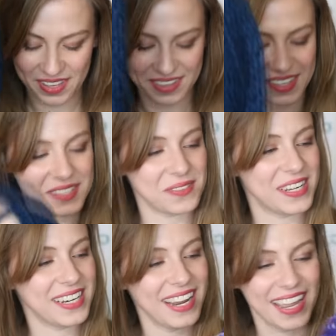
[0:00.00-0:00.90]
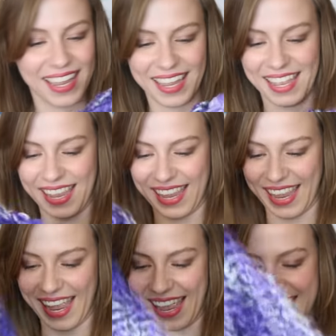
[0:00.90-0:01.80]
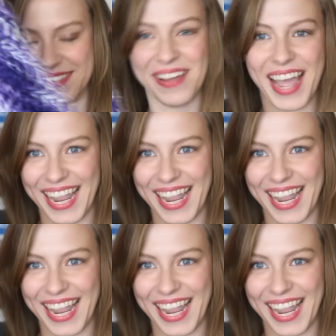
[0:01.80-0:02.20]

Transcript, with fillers: And this one is